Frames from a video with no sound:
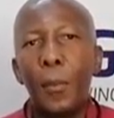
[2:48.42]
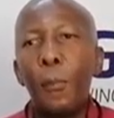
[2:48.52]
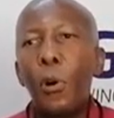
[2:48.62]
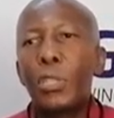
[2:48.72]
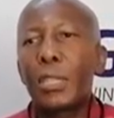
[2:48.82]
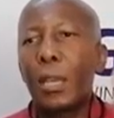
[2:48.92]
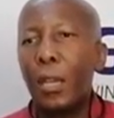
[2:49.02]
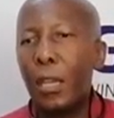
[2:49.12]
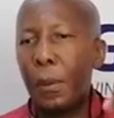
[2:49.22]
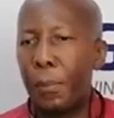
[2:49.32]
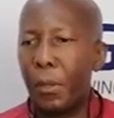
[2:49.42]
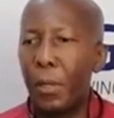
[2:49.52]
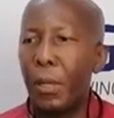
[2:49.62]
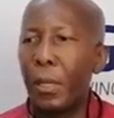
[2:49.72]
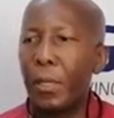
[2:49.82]
Moss Crib
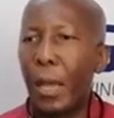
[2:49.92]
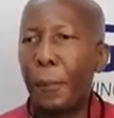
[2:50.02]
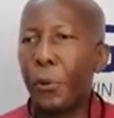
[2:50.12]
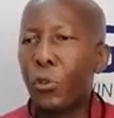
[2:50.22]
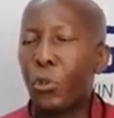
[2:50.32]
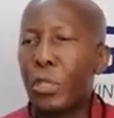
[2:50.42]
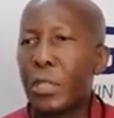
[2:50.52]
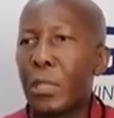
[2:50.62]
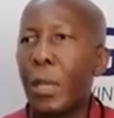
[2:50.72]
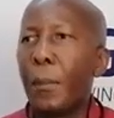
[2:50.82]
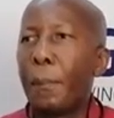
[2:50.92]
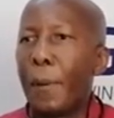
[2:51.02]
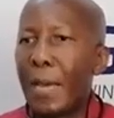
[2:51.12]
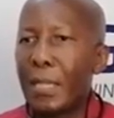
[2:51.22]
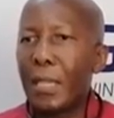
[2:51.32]
that produces
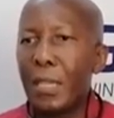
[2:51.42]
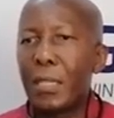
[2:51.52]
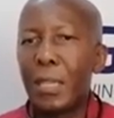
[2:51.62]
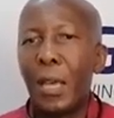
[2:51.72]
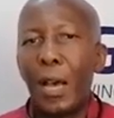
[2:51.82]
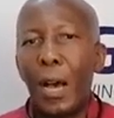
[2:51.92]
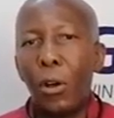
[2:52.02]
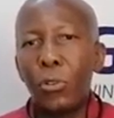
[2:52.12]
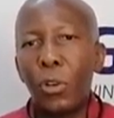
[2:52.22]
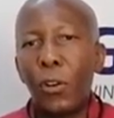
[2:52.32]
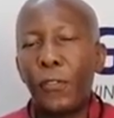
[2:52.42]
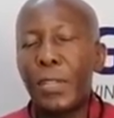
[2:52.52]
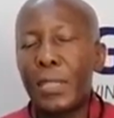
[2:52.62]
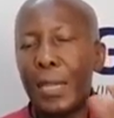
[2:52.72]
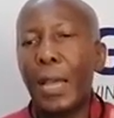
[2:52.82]
baskets out of
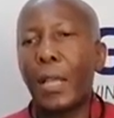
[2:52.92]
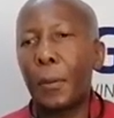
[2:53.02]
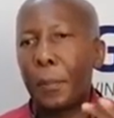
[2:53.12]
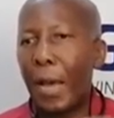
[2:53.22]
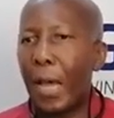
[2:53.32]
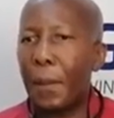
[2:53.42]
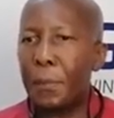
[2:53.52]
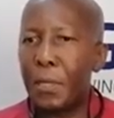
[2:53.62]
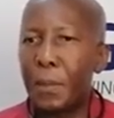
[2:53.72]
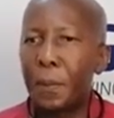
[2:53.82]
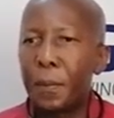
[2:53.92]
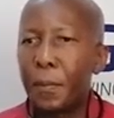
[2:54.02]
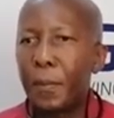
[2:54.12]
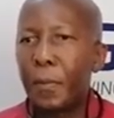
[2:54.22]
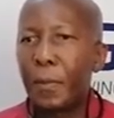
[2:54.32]
recycled pipes.
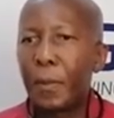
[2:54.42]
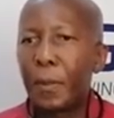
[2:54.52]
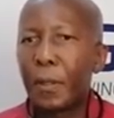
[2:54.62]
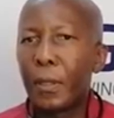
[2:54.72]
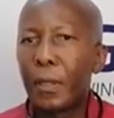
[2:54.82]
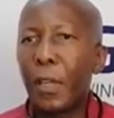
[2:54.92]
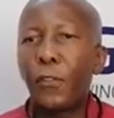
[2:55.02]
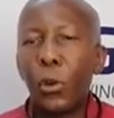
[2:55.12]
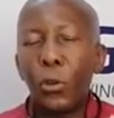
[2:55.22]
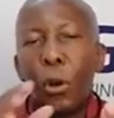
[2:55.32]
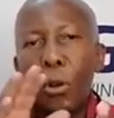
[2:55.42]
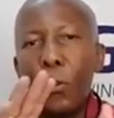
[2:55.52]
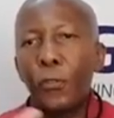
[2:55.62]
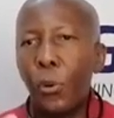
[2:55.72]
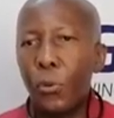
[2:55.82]
They've got all
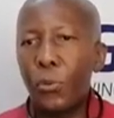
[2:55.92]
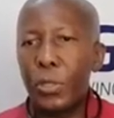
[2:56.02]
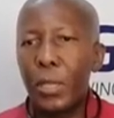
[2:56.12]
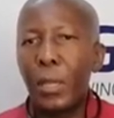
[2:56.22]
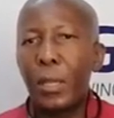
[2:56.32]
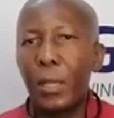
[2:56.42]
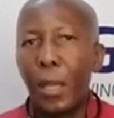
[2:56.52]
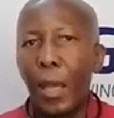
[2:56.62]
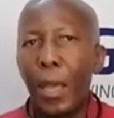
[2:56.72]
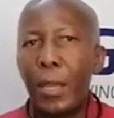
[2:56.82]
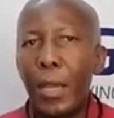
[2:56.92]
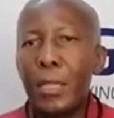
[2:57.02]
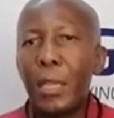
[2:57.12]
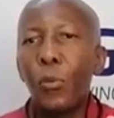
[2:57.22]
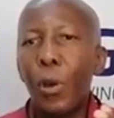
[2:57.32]
of those. And
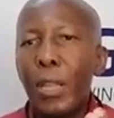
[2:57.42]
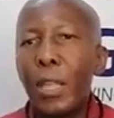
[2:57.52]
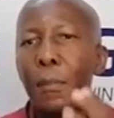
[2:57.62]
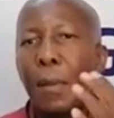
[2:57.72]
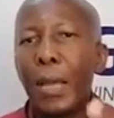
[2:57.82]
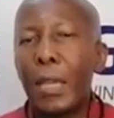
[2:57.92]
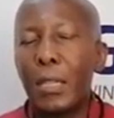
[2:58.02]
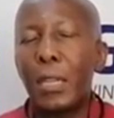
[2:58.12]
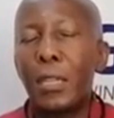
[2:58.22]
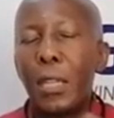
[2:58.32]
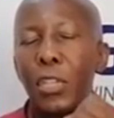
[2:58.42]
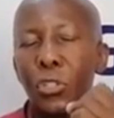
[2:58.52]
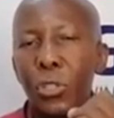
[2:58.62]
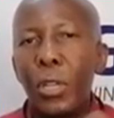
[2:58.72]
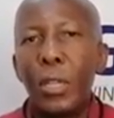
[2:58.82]
as and when they market and
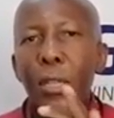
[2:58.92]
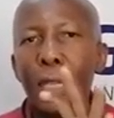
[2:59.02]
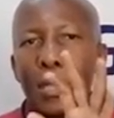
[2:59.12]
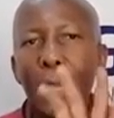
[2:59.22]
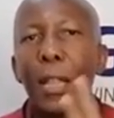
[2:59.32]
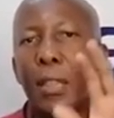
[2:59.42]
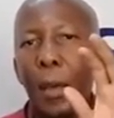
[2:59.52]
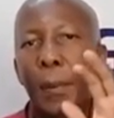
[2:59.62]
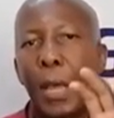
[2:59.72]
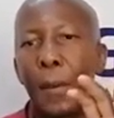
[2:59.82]
they sell their